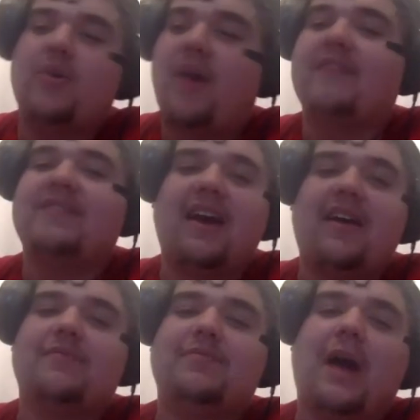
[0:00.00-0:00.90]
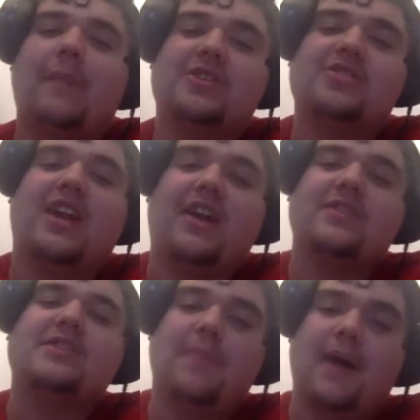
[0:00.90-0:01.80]
You have to have competition in
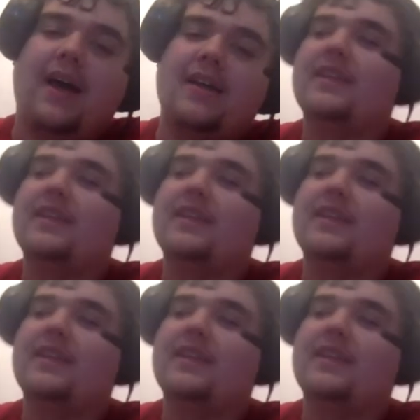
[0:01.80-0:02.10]
every spot.